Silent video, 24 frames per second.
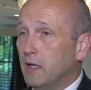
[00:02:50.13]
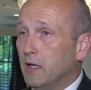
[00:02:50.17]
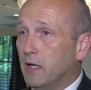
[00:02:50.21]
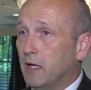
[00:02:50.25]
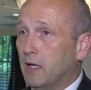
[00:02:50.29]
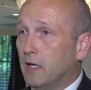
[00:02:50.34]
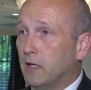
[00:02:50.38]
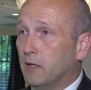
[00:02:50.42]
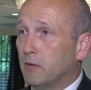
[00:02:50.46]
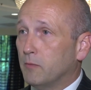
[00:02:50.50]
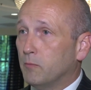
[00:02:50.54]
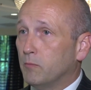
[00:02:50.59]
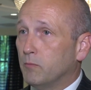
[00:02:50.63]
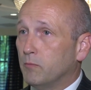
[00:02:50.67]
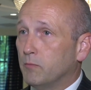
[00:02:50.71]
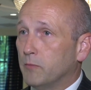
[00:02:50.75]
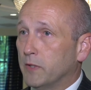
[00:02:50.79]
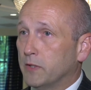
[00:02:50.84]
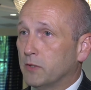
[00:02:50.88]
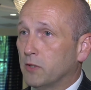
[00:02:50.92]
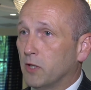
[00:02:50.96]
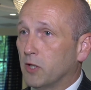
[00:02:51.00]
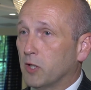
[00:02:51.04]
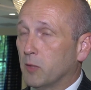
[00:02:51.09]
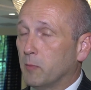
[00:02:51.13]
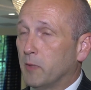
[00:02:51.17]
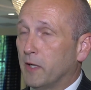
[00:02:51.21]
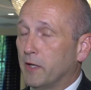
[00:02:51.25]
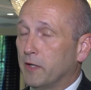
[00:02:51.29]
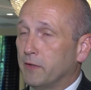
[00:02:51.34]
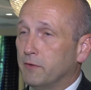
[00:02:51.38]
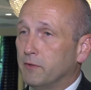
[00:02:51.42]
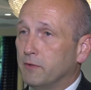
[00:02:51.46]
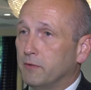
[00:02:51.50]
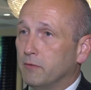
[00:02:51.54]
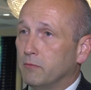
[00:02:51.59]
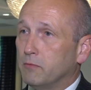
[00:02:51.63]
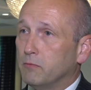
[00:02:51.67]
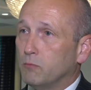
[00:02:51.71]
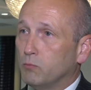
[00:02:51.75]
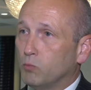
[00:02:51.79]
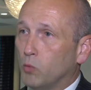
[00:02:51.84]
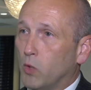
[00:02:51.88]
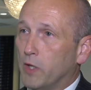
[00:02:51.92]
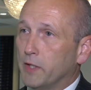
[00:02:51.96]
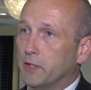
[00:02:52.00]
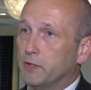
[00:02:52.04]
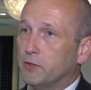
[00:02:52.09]
Um, they talk about
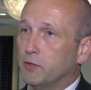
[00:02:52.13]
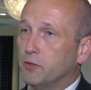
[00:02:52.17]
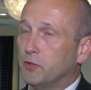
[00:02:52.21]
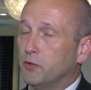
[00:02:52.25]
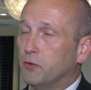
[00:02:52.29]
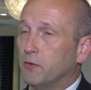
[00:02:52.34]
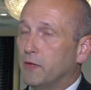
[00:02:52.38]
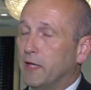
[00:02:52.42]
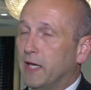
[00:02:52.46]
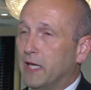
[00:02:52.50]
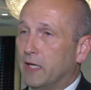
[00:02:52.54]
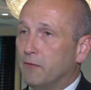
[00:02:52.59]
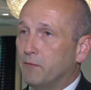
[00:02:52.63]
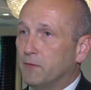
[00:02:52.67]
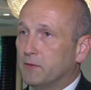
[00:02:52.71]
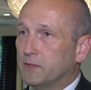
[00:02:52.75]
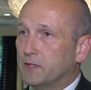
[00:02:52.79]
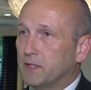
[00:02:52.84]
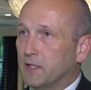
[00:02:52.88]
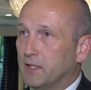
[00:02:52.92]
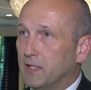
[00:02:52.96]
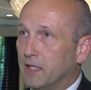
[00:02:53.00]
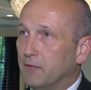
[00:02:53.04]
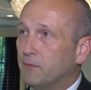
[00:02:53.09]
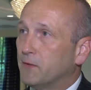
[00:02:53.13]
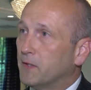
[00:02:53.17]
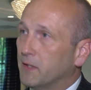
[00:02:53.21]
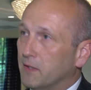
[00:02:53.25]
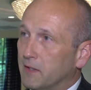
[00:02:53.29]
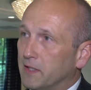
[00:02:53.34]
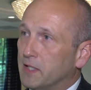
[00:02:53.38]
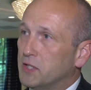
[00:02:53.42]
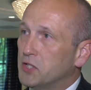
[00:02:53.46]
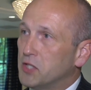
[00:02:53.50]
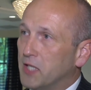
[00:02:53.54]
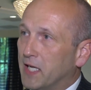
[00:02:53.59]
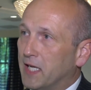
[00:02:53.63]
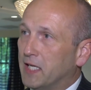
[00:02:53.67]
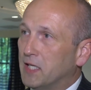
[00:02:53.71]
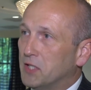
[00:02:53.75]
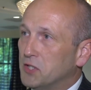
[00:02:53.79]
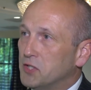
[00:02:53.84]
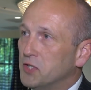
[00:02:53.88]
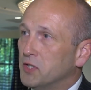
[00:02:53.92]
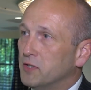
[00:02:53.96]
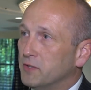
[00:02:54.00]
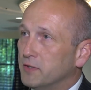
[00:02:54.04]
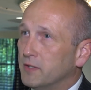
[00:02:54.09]
wanting to do that if it significantly
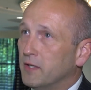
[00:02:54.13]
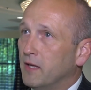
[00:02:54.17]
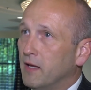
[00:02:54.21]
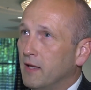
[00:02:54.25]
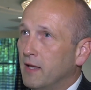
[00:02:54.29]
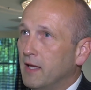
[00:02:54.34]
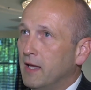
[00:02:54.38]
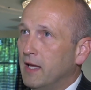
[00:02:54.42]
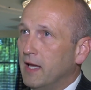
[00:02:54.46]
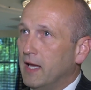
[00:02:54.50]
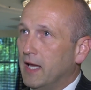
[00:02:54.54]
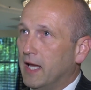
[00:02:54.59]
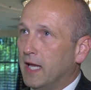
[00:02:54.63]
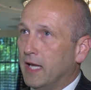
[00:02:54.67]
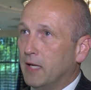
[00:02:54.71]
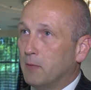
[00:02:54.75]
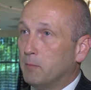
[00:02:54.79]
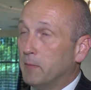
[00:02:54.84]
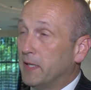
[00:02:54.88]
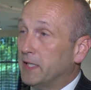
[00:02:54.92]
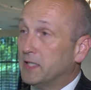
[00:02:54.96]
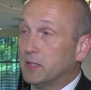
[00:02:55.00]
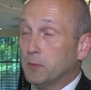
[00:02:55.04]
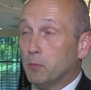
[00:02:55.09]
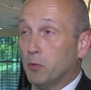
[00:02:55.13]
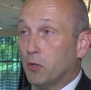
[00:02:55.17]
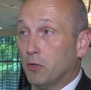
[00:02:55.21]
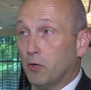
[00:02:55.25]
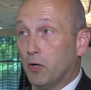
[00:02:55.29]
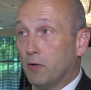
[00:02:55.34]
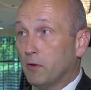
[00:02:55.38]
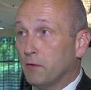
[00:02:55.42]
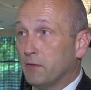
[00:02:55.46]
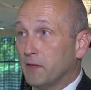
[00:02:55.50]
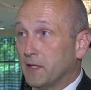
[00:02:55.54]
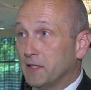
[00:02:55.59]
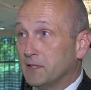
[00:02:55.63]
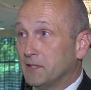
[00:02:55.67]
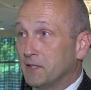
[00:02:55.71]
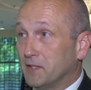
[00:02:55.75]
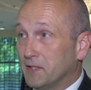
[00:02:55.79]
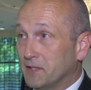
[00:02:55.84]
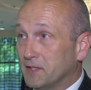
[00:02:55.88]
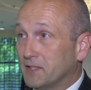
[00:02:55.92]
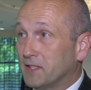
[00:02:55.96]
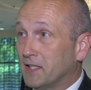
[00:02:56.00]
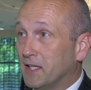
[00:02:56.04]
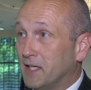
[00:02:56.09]
changes, and based upon all the things
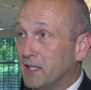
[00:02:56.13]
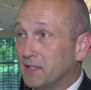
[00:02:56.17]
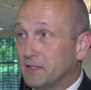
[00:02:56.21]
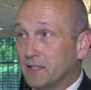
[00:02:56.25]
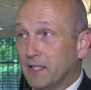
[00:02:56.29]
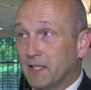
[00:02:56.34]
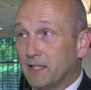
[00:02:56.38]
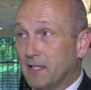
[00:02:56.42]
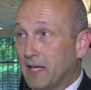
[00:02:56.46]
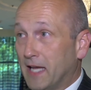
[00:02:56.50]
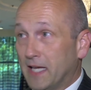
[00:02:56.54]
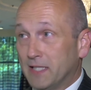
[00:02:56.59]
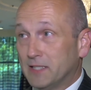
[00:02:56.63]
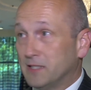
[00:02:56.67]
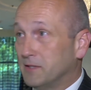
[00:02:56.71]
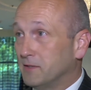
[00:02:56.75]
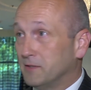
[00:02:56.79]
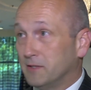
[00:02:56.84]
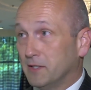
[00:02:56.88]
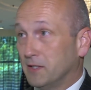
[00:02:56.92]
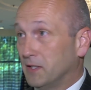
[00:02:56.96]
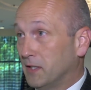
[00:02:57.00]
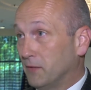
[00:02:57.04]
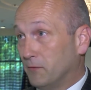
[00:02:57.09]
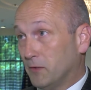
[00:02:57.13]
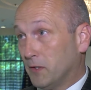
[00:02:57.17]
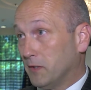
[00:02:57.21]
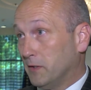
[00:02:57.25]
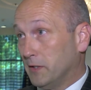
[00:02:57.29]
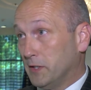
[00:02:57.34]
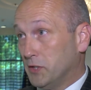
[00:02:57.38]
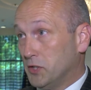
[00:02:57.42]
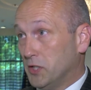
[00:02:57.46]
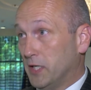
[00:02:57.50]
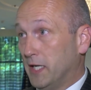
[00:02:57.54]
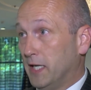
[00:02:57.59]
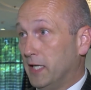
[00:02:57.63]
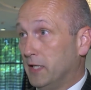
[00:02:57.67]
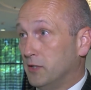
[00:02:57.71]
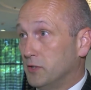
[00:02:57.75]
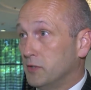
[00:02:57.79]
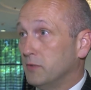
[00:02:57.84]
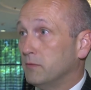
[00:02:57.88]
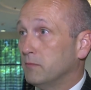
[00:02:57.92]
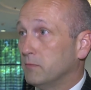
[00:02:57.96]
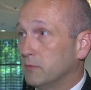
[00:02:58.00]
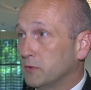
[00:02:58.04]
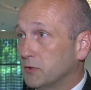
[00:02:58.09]
they discussed, it has to significantly
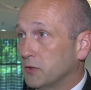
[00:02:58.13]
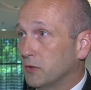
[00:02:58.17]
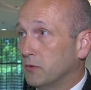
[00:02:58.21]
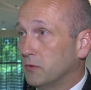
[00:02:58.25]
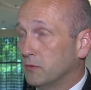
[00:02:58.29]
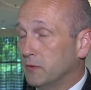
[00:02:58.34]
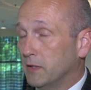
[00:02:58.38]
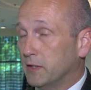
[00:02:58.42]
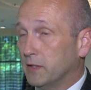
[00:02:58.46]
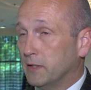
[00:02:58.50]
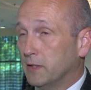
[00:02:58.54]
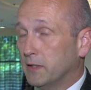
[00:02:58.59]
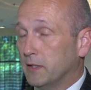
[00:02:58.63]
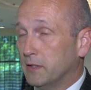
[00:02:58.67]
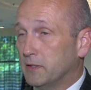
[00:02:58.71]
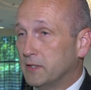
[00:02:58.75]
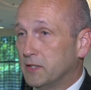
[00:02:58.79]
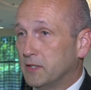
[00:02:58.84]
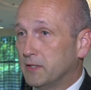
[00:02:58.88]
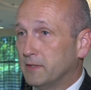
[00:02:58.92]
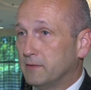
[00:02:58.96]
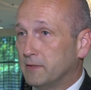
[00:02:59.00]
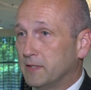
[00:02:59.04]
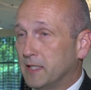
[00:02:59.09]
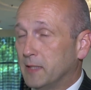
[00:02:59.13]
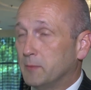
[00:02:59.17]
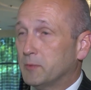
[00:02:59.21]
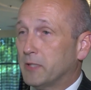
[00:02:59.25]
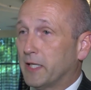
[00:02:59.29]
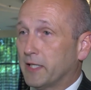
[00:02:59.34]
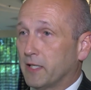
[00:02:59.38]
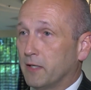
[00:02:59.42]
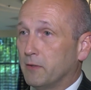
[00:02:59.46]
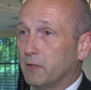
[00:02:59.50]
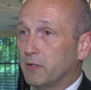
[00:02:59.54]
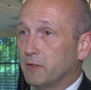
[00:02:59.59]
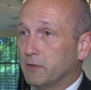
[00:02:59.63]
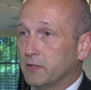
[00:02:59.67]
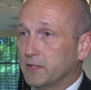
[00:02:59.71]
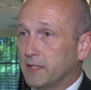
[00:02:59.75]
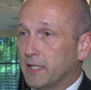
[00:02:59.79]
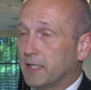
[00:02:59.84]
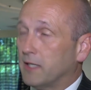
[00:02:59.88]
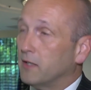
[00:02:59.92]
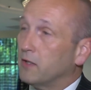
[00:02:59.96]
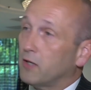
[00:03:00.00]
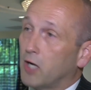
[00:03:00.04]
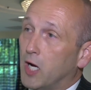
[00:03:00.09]
change. So it, it seems like a
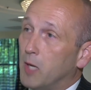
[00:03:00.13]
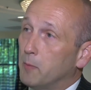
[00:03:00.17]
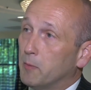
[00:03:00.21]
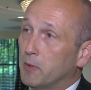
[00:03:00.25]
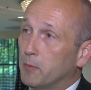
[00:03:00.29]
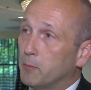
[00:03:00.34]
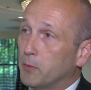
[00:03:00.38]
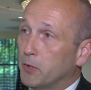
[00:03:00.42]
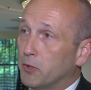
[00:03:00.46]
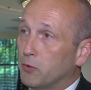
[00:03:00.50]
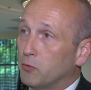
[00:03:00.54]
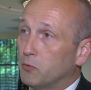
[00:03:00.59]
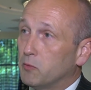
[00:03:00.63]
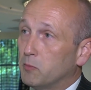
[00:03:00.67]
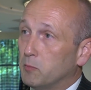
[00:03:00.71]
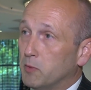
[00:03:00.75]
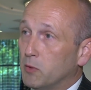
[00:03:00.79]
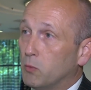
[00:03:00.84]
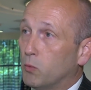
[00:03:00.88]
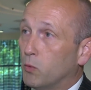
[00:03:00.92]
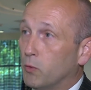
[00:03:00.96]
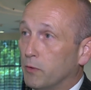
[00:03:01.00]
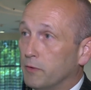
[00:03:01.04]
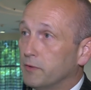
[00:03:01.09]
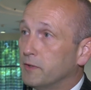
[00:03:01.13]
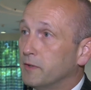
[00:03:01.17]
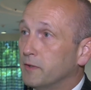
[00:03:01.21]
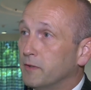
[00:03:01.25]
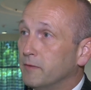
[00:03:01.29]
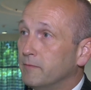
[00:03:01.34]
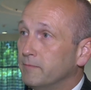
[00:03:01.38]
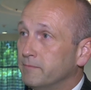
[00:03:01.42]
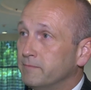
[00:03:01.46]
second comment period would be warranted.